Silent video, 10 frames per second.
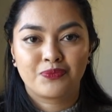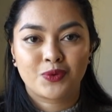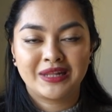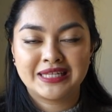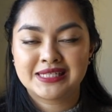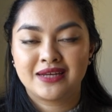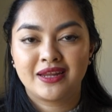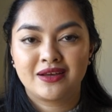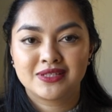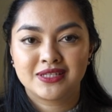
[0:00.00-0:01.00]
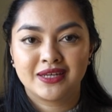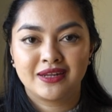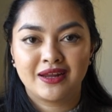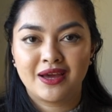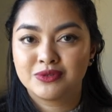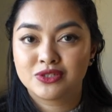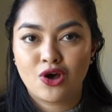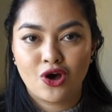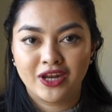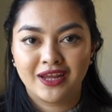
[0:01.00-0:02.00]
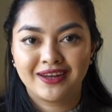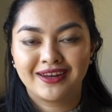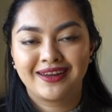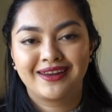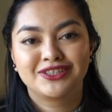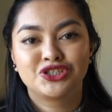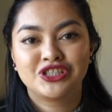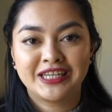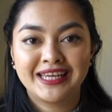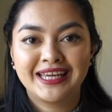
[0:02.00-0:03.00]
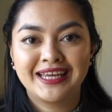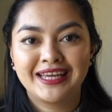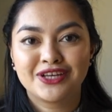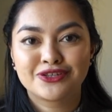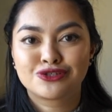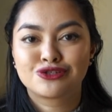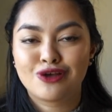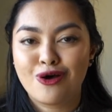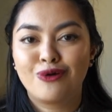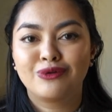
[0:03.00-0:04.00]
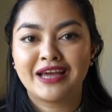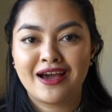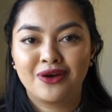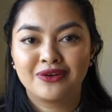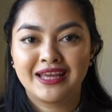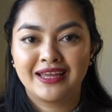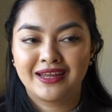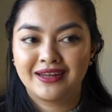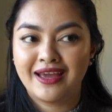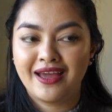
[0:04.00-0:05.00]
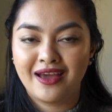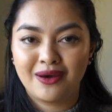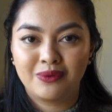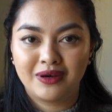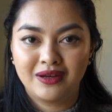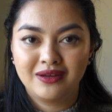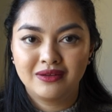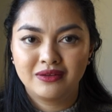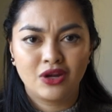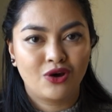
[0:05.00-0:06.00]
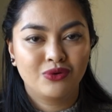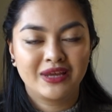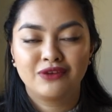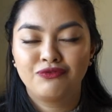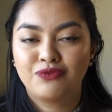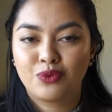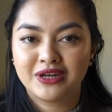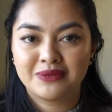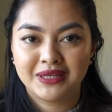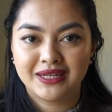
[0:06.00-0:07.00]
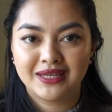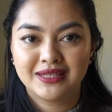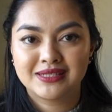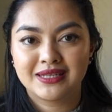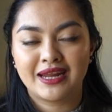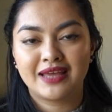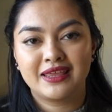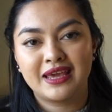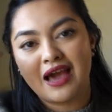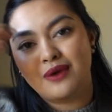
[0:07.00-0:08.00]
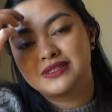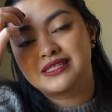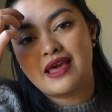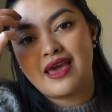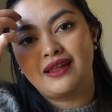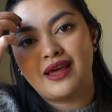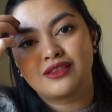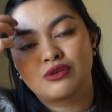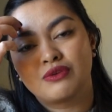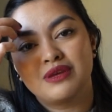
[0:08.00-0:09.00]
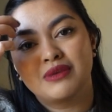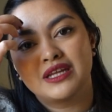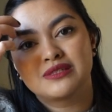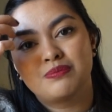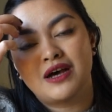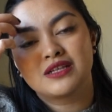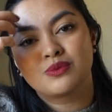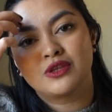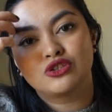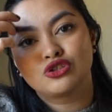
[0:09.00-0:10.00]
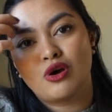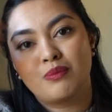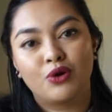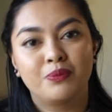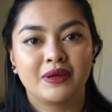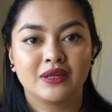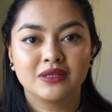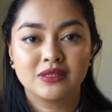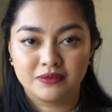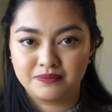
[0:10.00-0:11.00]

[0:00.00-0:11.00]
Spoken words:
when Lisa announced it, I was on it. She sold out in an hour, no, in 40 minutes. And I think I was there like 3 minutes past when the shop opened,